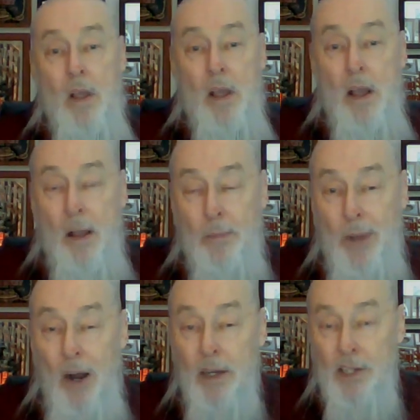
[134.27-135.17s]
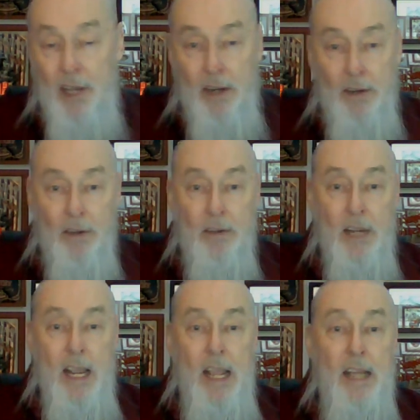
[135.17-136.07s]
a bartender
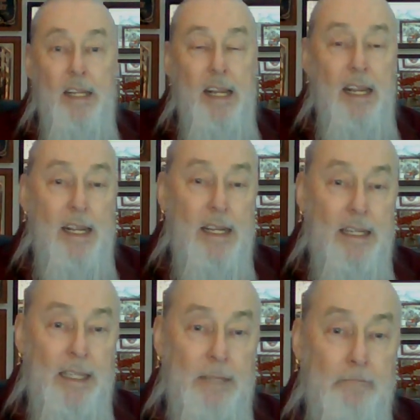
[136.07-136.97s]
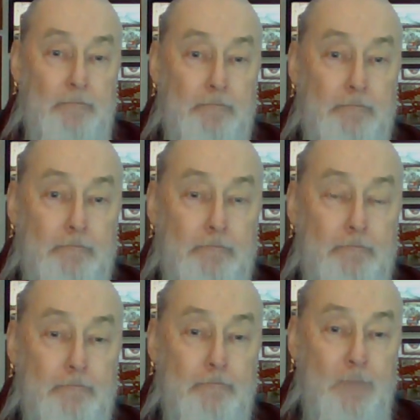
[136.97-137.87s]
at a uh,
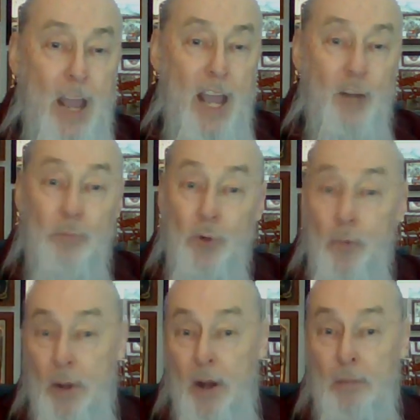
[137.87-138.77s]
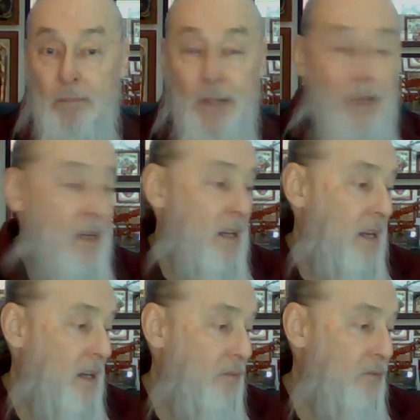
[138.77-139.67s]
at a brew pub.
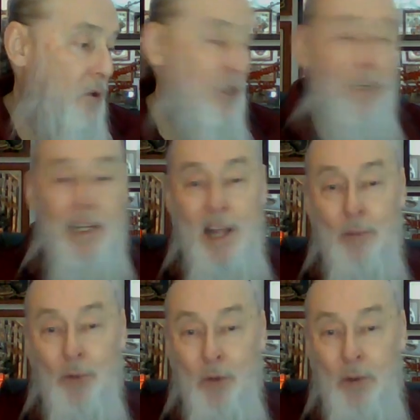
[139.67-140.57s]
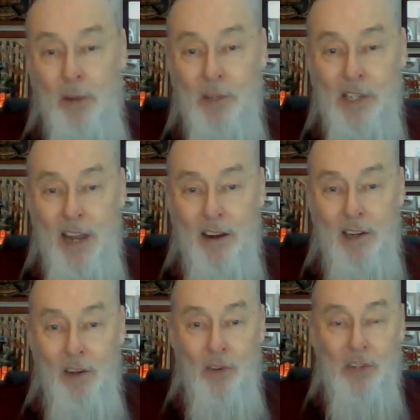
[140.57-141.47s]
Unfortunately, that brew pub is now
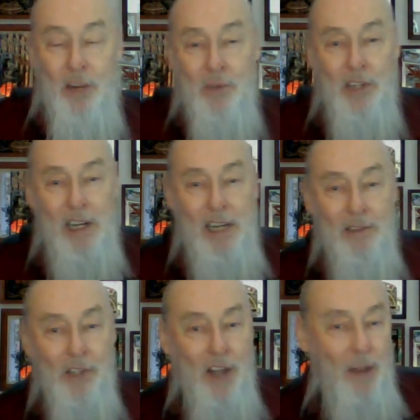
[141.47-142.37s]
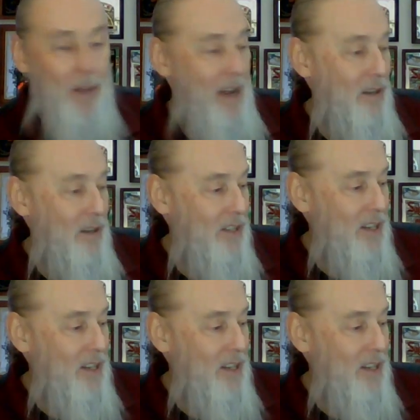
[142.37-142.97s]
closed. That was a Cleveland Chop House